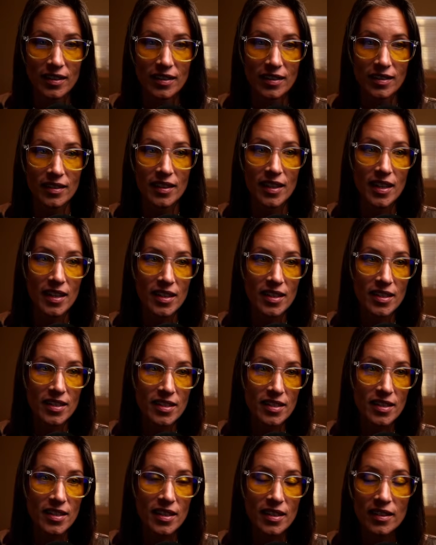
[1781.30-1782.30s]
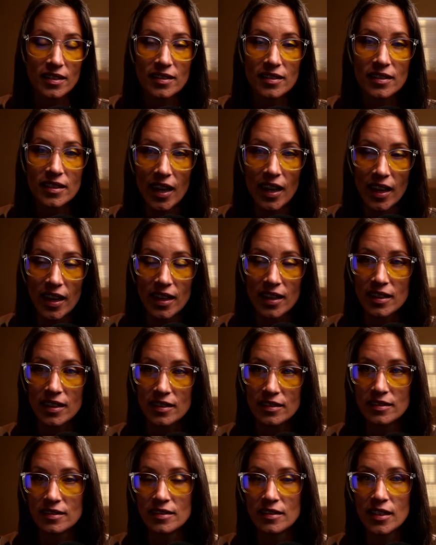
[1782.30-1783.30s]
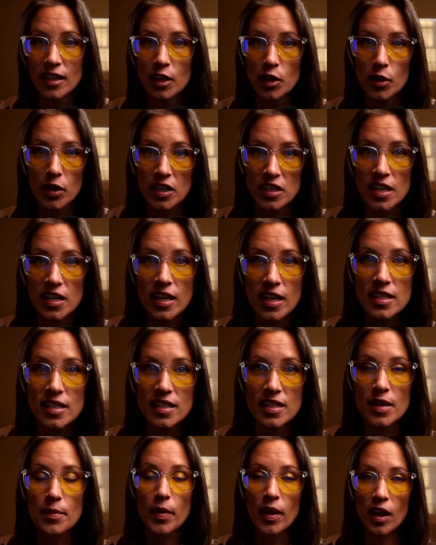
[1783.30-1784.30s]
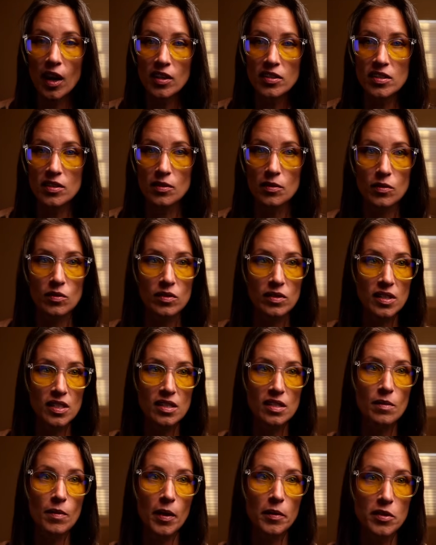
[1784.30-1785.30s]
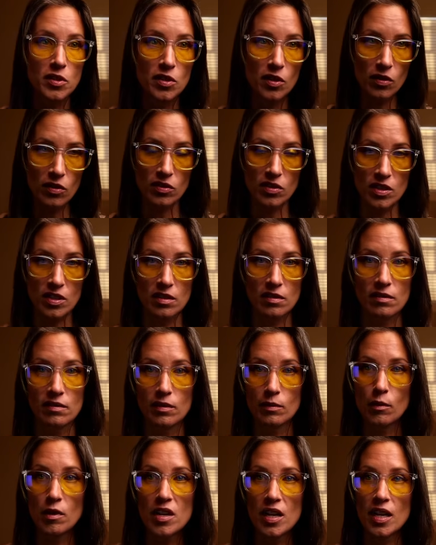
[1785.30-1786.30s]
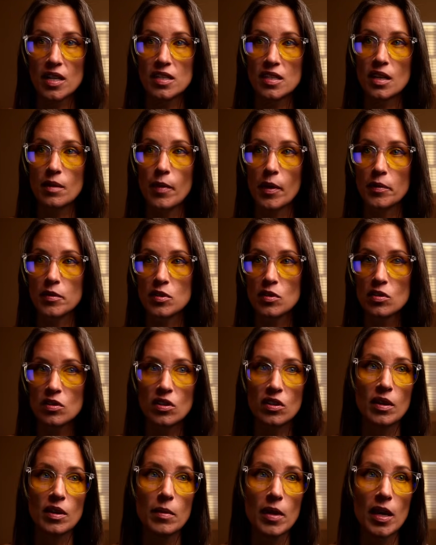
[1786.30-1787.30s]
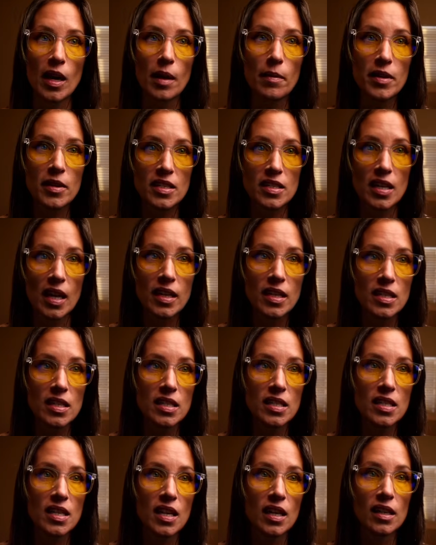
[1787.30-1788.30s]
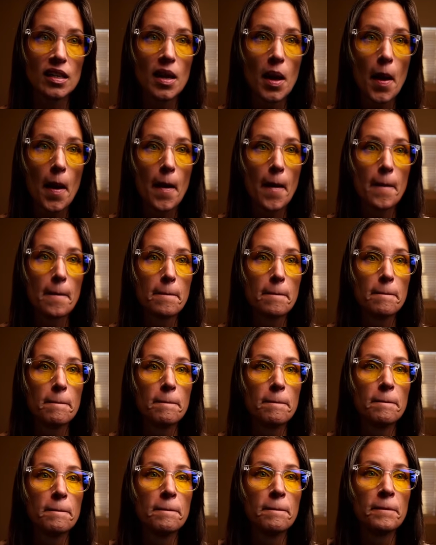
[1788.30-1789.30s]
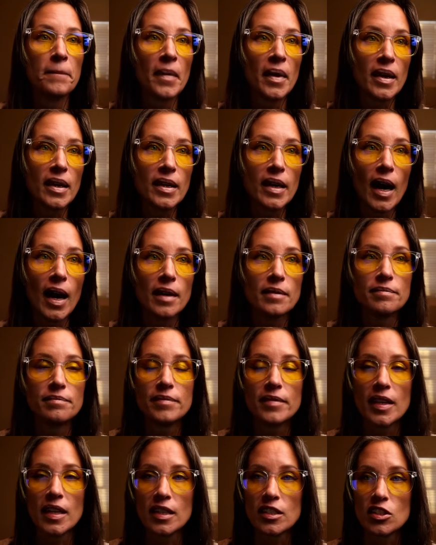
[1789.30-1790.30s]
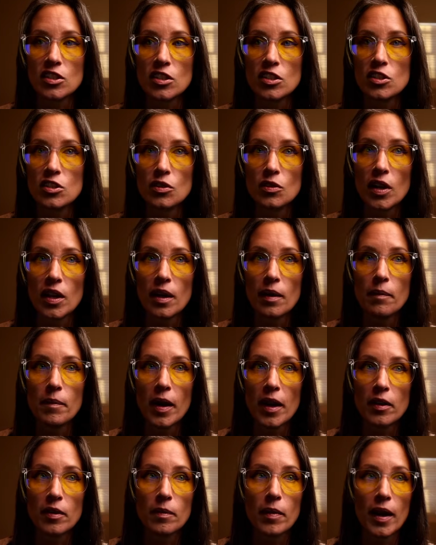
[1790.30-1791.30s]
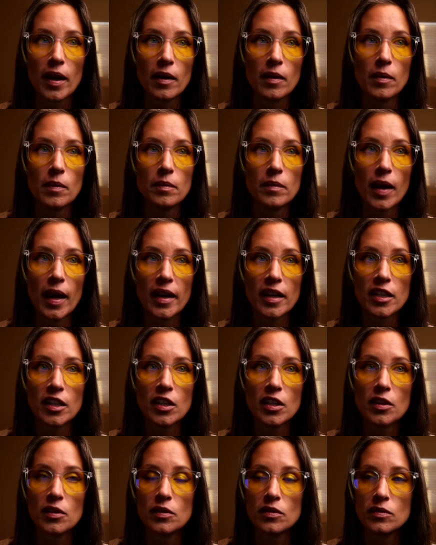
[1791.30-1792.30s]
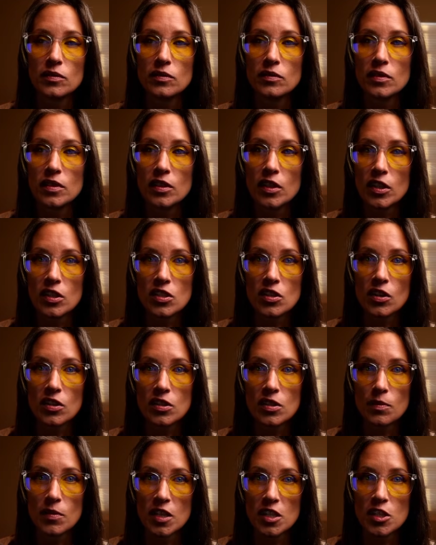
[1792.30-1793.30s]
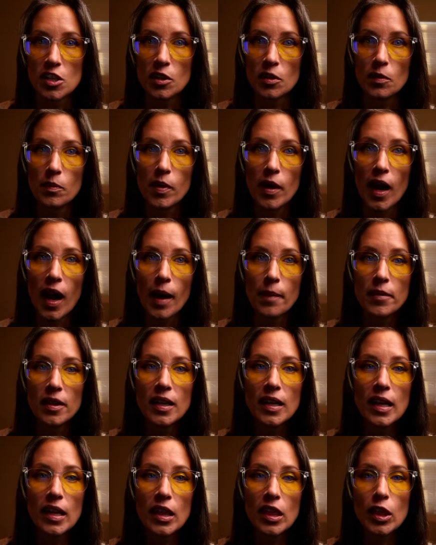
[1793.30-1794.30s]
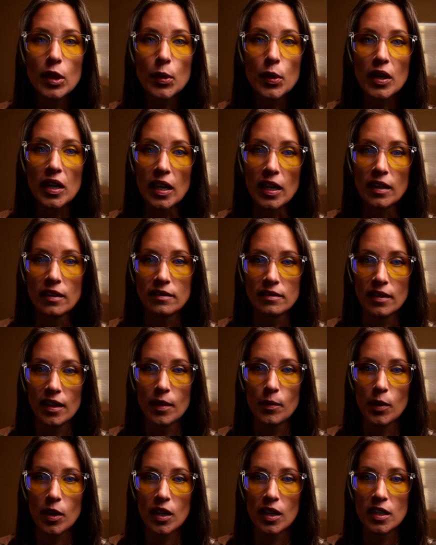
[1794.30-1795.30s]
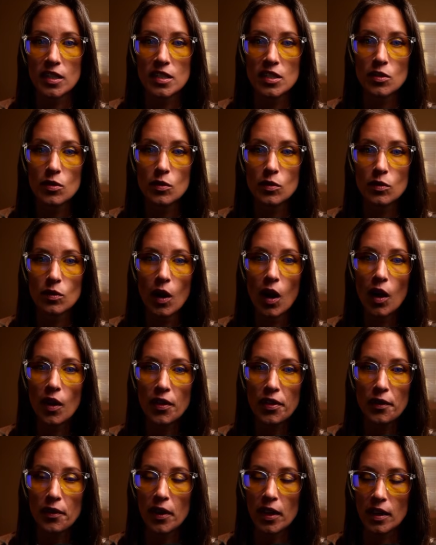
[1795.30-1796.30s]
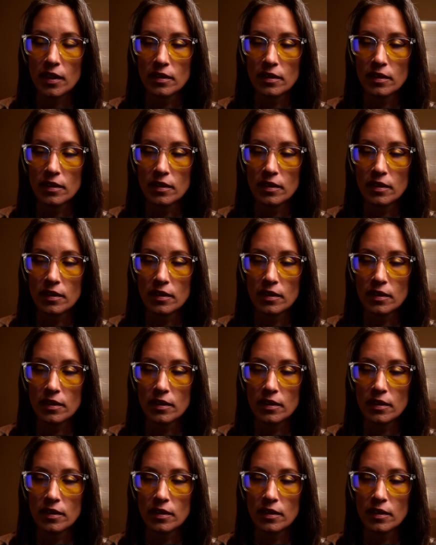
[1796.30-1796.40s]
is like the craziest, but also to see my results. What do you guys think my results are going to be? I'm excited to see. Yeah, Angela, Juna, Microbiome IQ. Looks good to me too. But I'm going to get 3, and we're going to do all 3,